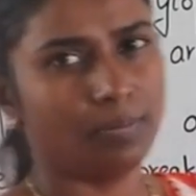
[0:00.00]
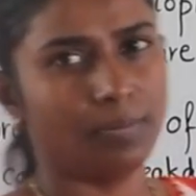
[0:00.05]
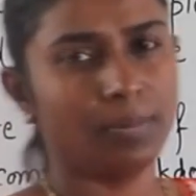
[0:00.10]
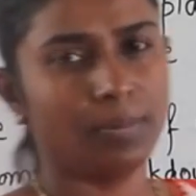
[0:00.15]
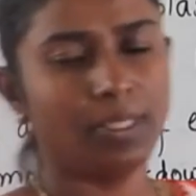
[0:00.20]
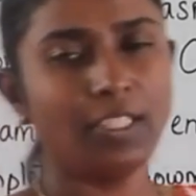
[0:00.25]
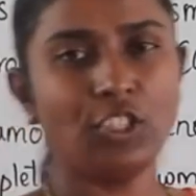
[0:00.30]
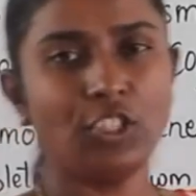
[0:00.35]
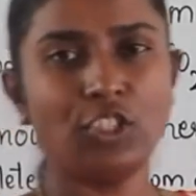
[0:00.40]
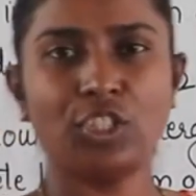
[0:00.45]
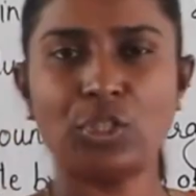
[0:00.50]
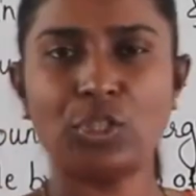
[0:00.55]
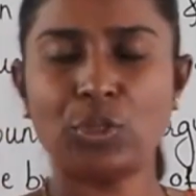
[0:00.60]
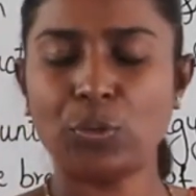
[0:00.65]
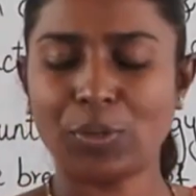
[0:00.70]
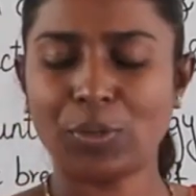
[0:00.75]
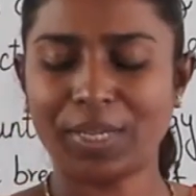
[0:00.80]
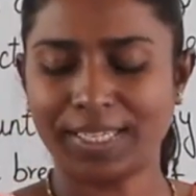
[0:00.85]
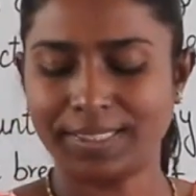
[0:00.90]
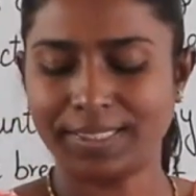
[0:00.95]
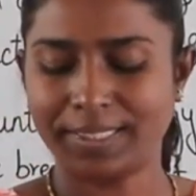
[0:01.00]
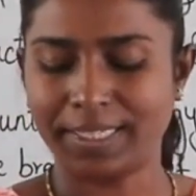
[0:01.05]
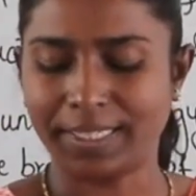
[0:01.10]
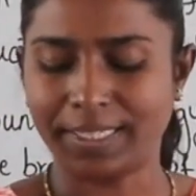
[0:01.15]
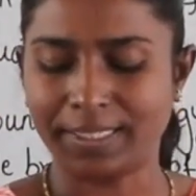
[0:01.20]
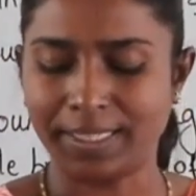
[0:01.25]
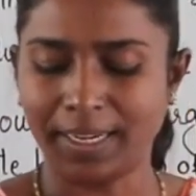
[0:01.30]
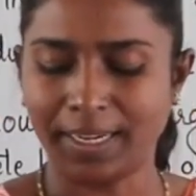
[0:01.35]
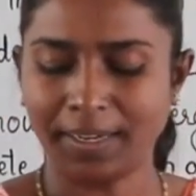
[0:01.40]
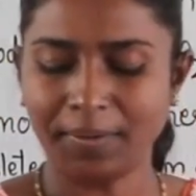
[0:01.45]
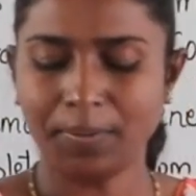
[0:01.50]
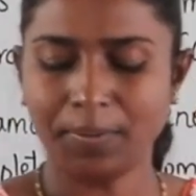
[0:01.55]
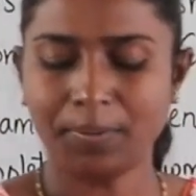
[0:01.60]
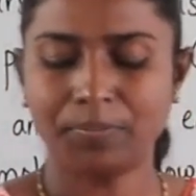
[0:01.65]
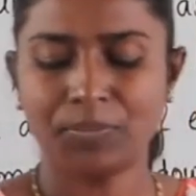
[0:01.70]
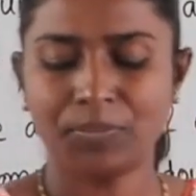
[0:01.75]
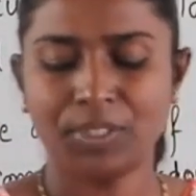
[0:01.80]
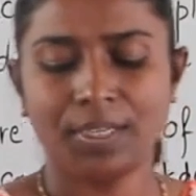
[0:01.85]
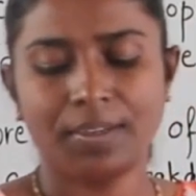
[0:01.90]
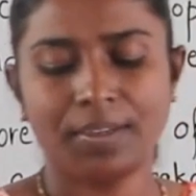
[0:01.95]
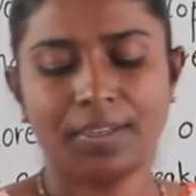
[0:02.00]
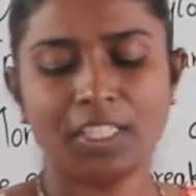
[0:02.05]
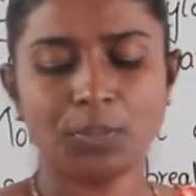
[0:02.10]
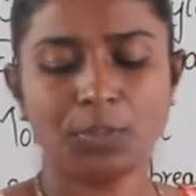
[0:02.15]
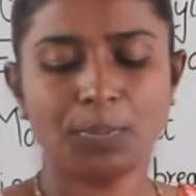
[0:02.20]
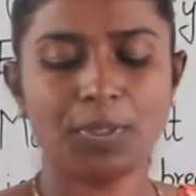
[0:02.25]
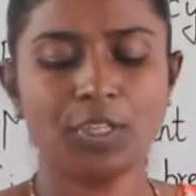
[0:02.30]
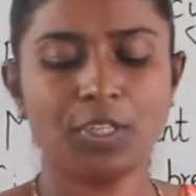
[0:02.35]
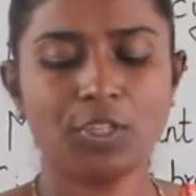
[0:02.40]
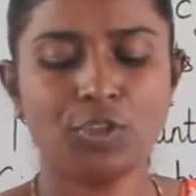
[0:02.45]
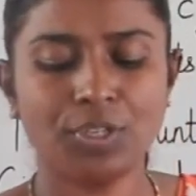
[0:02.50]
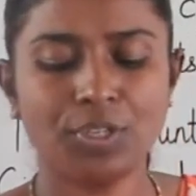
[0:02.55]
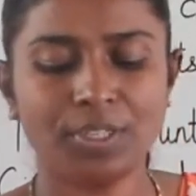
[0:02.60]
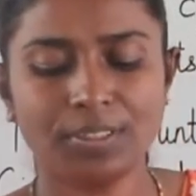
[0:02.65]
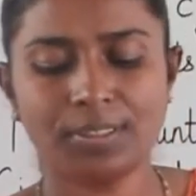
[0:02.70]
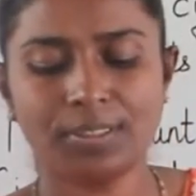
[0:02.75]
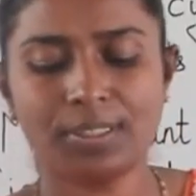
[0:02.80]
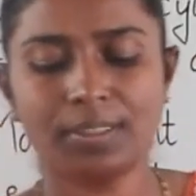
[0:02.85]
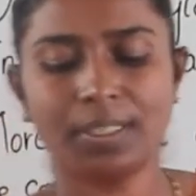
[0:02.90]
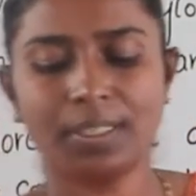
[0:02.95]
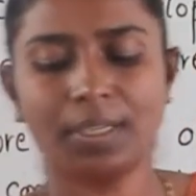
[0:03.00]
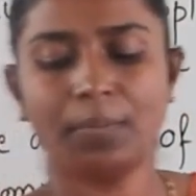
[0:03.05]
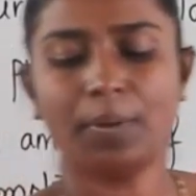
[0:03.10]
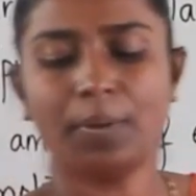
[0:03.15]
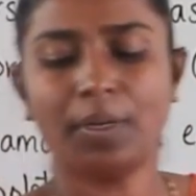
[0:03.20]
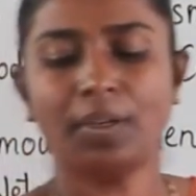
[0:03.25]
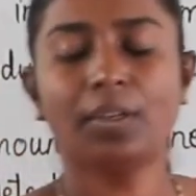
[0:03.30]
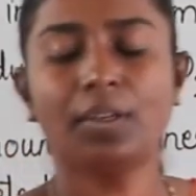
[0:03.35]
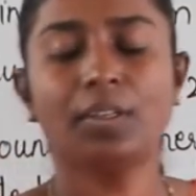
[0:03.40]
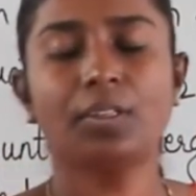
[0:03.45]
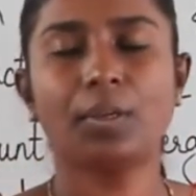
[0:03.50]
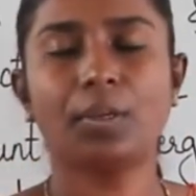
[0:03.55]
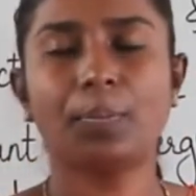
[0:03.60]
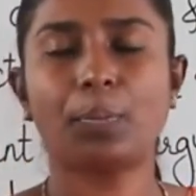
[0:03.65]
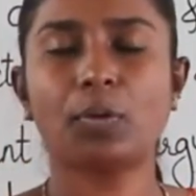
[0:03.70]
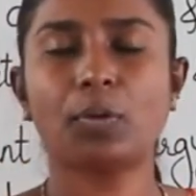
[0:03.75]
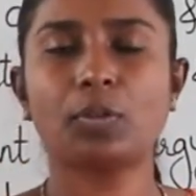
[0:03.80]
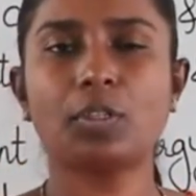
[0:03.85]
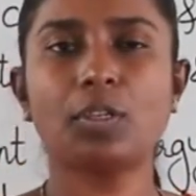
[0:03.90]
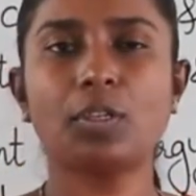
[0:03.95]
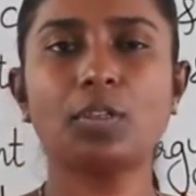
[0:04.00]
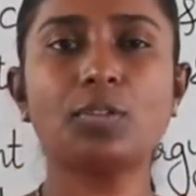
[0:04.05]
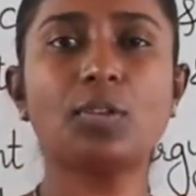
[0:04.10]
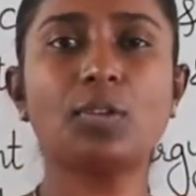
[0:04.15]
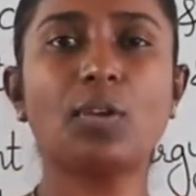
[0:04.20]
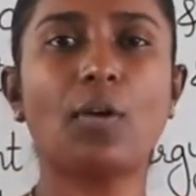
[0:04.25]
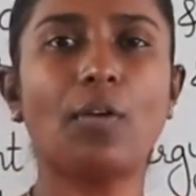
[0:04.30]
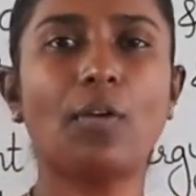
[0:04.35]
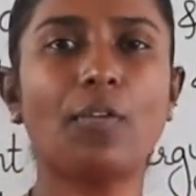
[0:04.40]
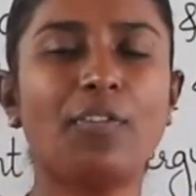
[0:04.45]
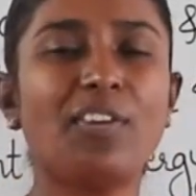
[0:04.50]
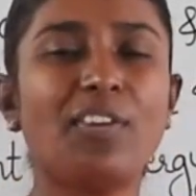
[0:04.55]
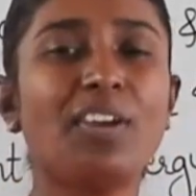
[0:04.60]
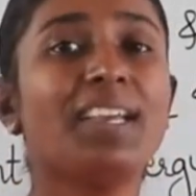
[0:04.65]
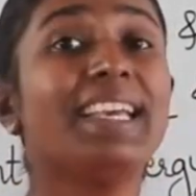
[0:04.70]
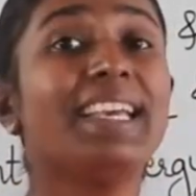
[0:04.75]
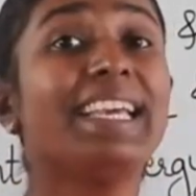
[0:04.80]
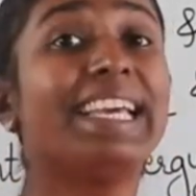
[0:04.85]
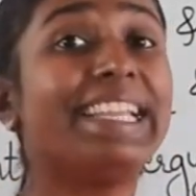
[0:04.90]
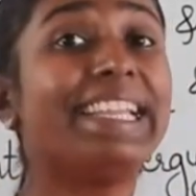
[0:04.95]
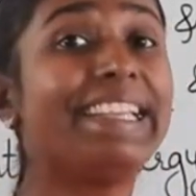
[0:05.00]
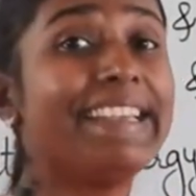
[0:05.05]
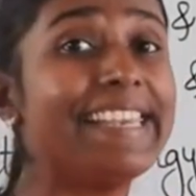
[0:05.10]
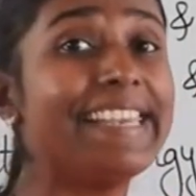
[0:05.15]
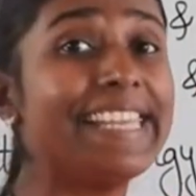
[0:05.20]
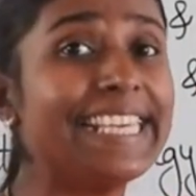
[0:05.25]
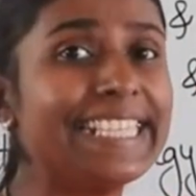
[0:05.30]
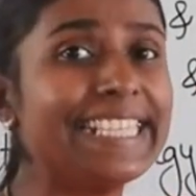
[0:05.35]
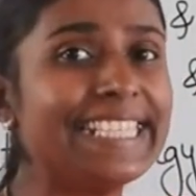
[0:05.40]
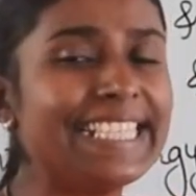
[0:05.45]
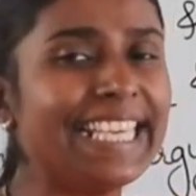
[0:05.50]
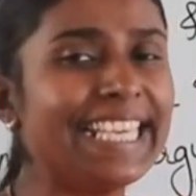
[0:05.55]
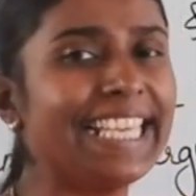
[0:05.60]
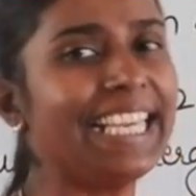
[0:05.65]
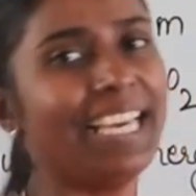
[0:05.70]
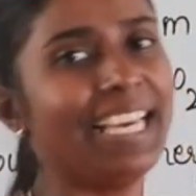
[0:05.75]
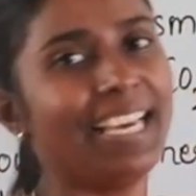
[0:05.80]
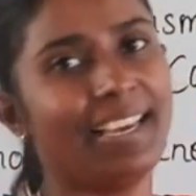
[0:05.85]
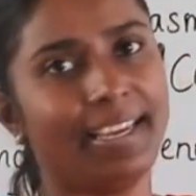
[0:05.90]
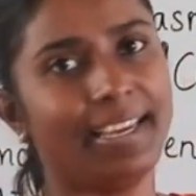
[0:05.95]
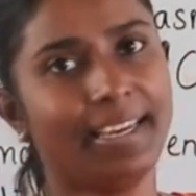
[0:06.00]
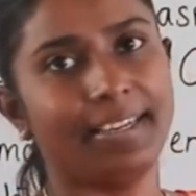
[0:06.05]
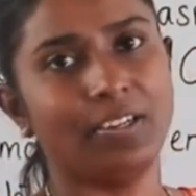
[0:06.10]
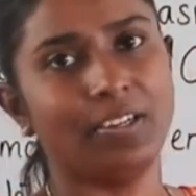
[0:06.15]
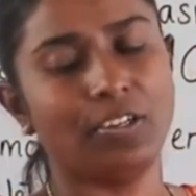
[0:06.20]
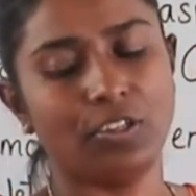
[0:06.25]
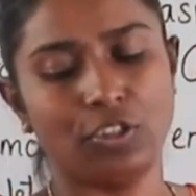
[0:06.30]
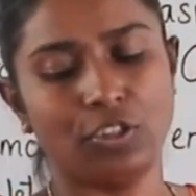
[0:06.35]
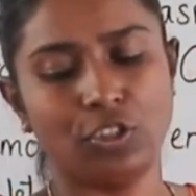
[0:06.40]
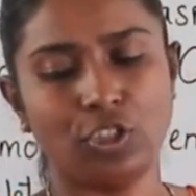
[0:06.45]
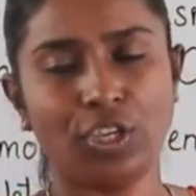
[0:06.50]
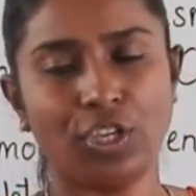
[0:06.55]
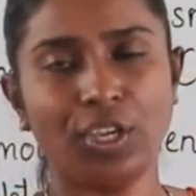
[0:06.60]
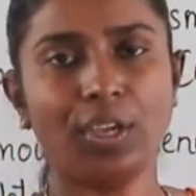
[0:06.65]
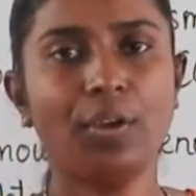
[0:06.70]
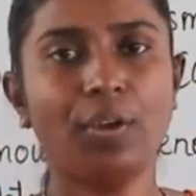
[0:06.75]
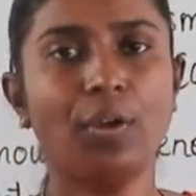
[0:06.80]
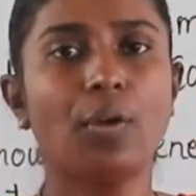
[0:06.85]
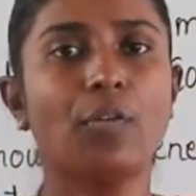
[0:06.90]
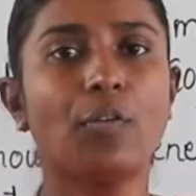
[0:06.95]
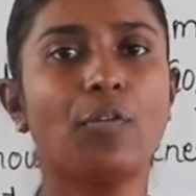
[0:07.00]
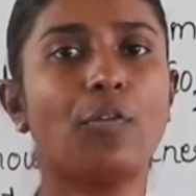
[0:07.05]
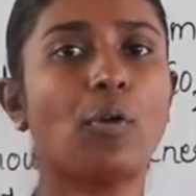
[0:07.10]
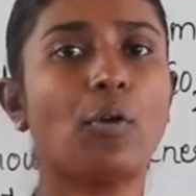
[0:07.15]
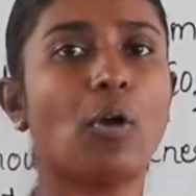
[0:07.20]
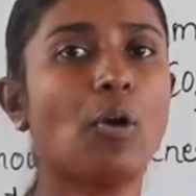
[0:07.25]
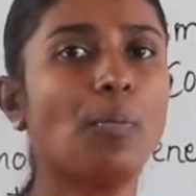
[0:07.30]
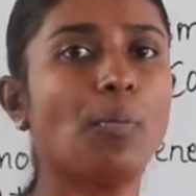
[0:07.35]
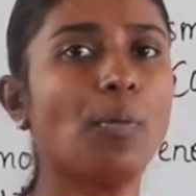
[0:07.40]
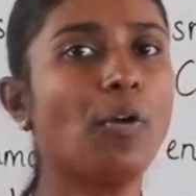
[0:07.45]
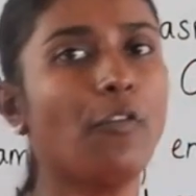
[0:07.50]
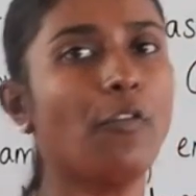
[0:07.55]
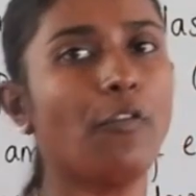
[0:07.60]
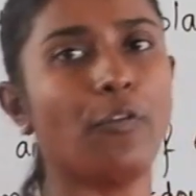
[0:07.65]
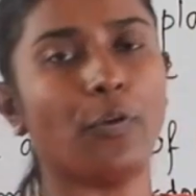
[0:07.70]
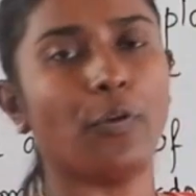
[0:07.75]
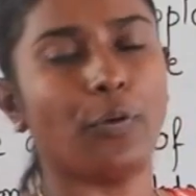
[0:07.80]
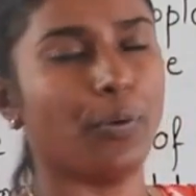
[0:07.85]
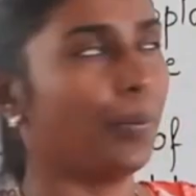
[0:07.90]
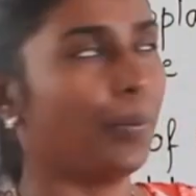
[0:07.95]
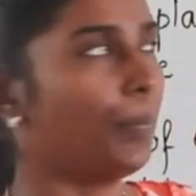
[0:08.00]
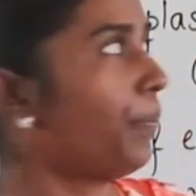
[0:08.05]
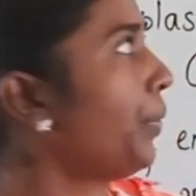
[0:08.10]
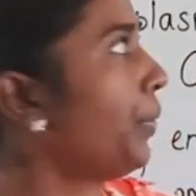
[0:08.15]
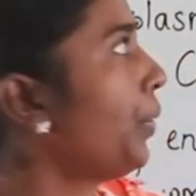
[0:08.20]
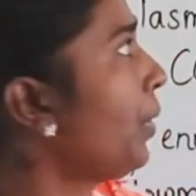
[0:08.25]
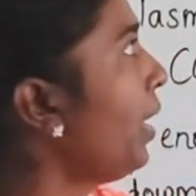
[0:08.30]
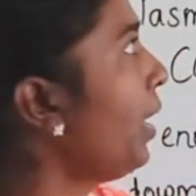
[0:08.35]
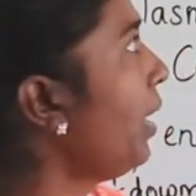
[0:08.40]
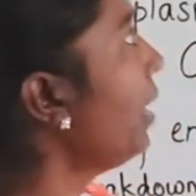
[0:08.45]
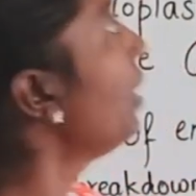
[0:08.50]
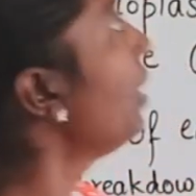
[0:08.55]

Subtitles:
in just you can say that respiration is nothing but the process of releasing energy from food. Okay.